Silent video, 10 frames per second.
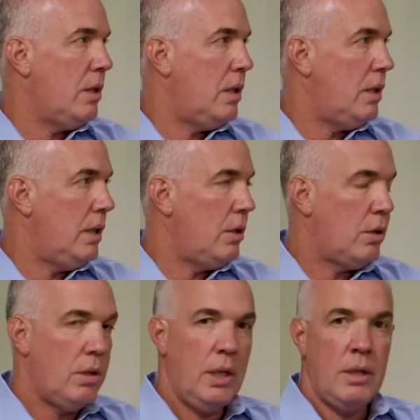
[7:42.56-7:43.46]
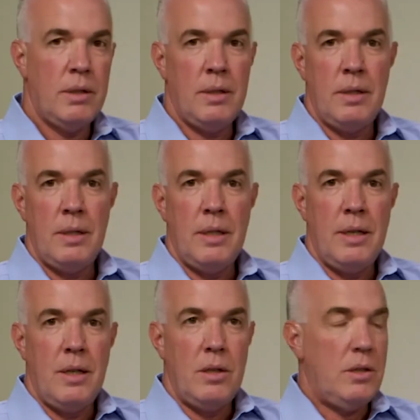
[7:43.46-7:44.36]
in this industry,
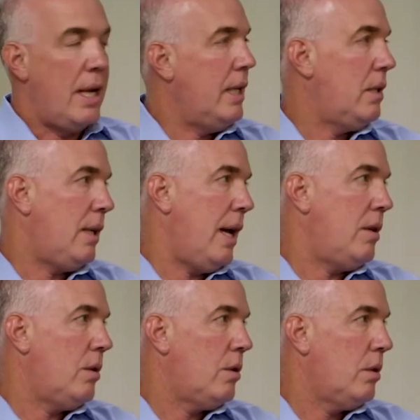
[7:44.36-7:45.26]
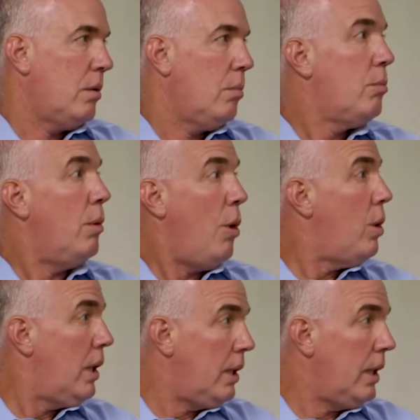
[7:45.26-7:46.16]
setting standards,
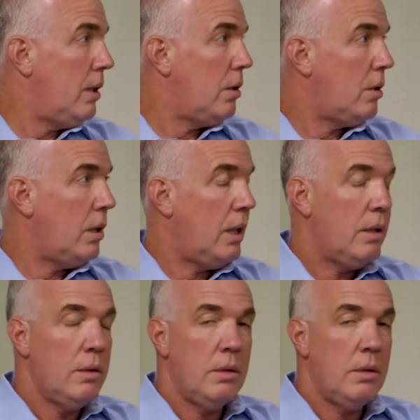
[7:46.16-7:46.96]
promoting the industry,